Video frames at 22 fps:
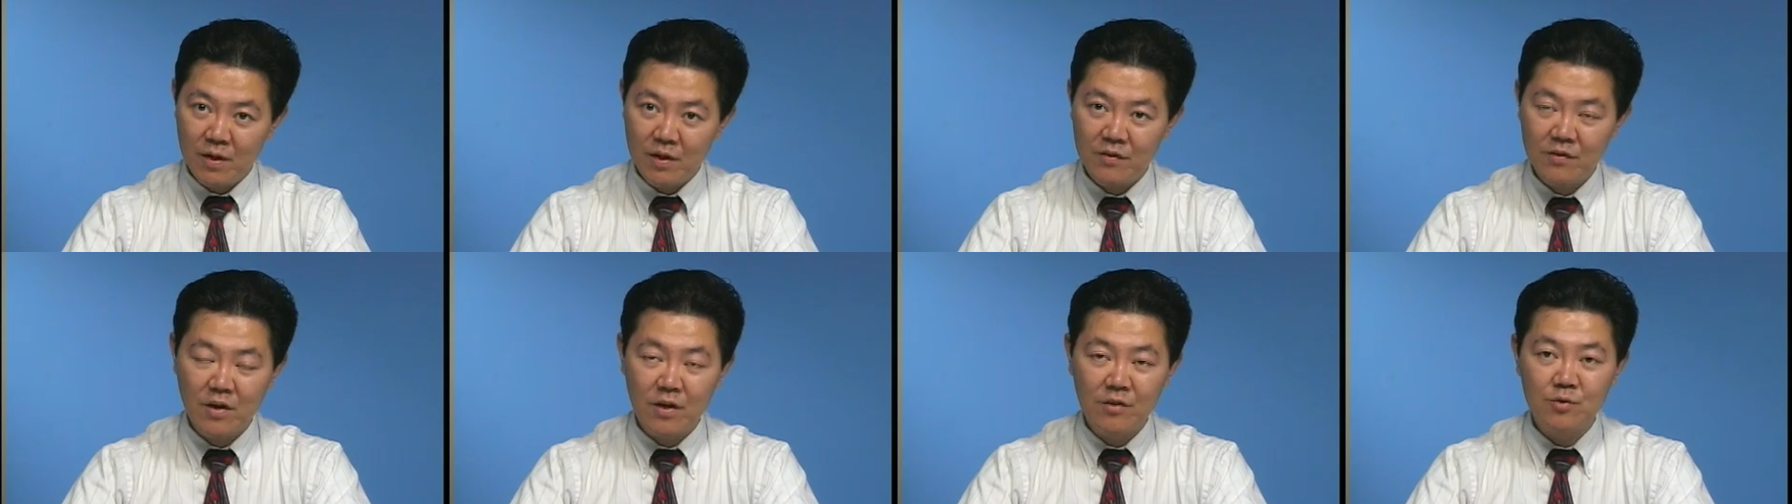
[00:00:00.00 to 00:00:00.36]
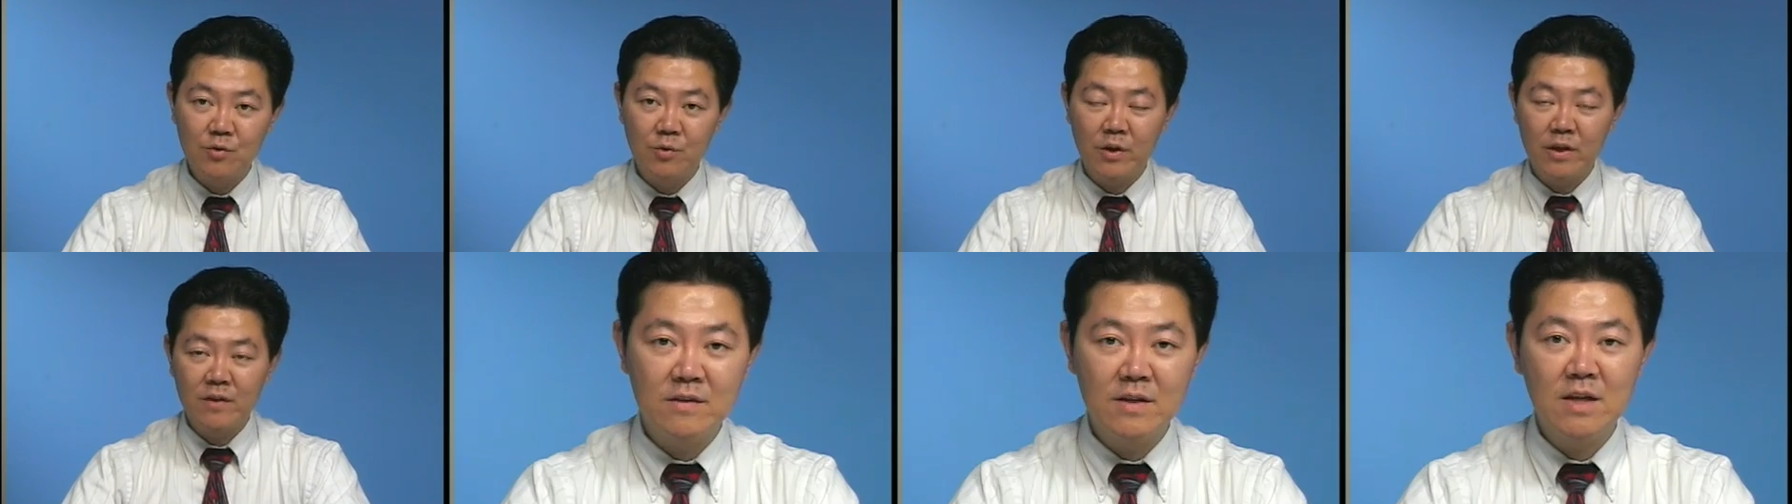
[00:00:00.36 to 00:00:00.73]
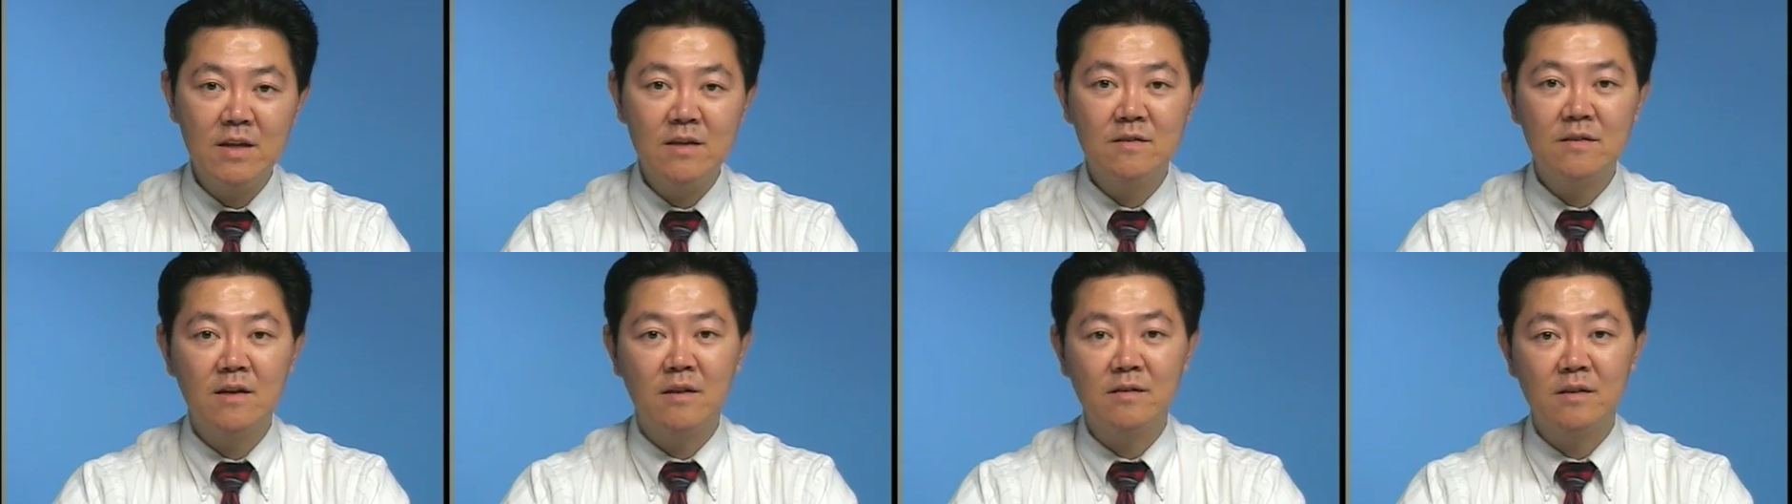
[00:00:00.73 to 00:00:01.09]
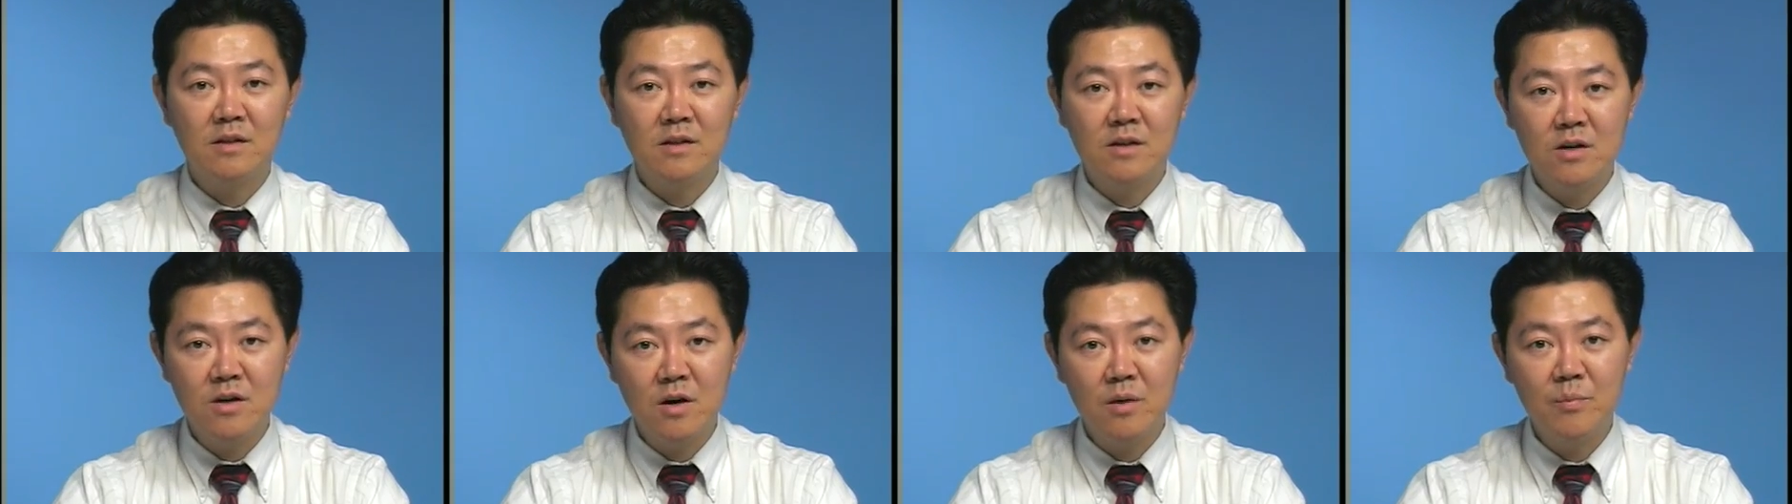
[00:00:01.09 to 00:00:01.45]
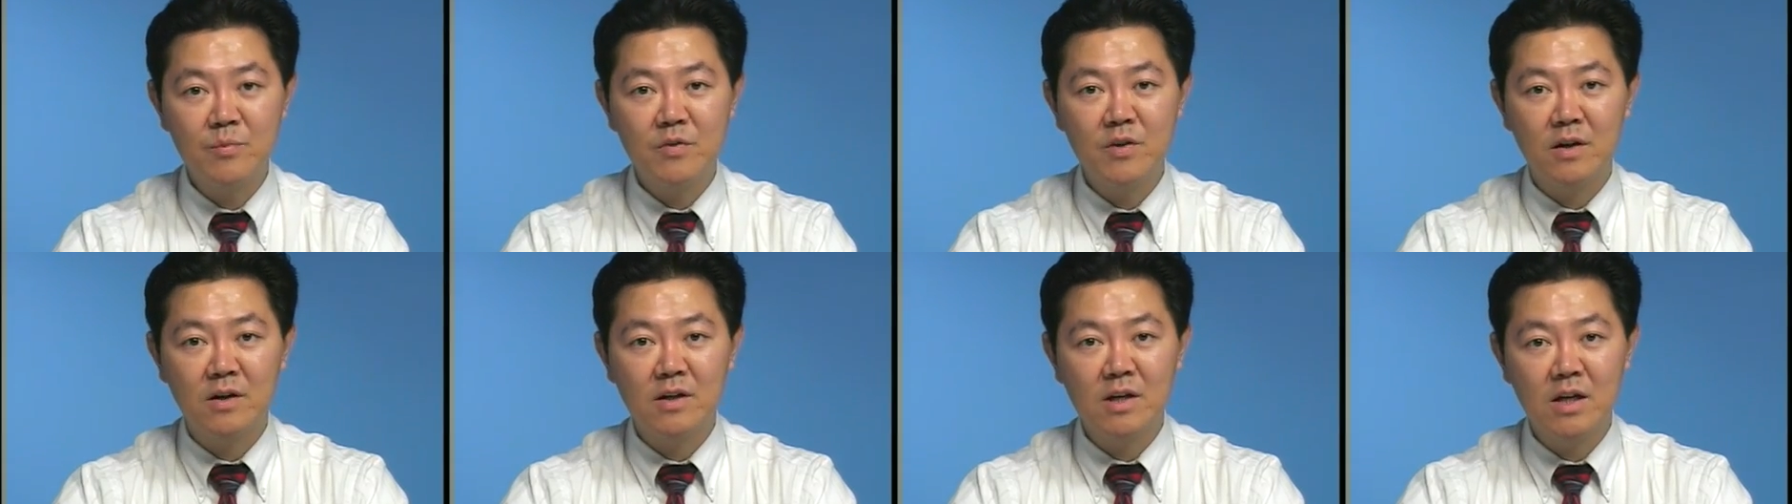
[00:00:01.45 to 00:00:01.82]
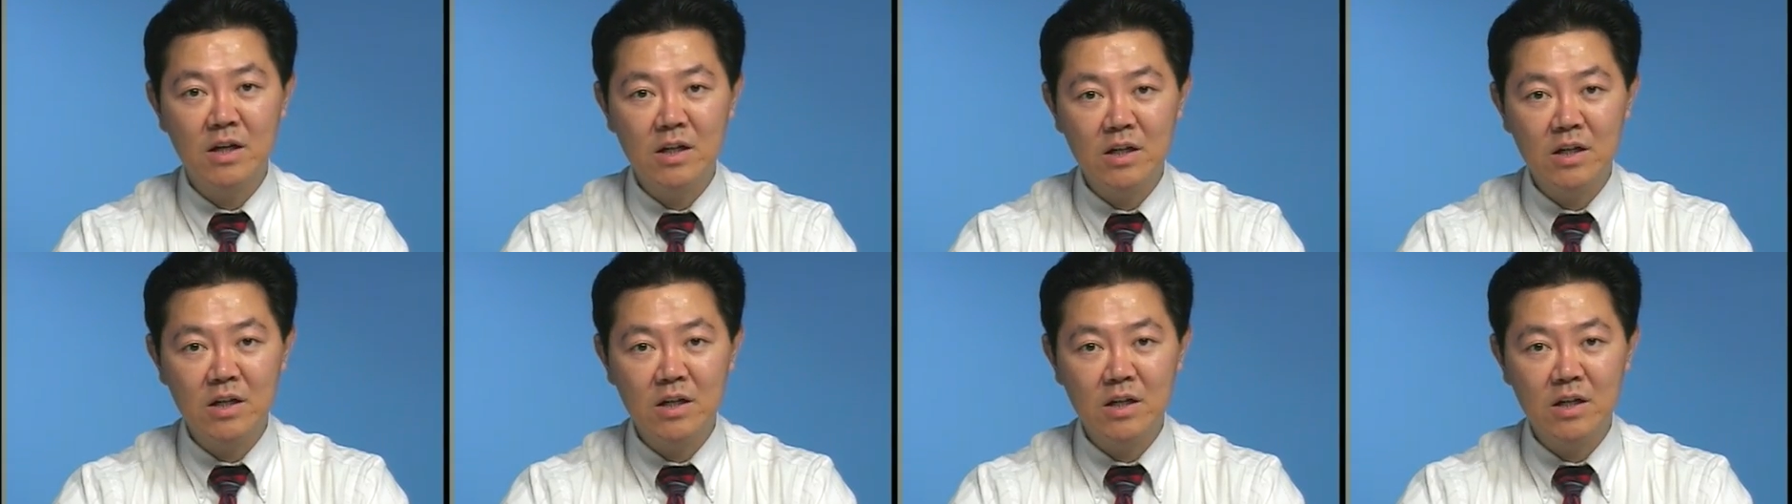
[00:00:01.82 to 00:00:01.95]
Essentially, these are the terms and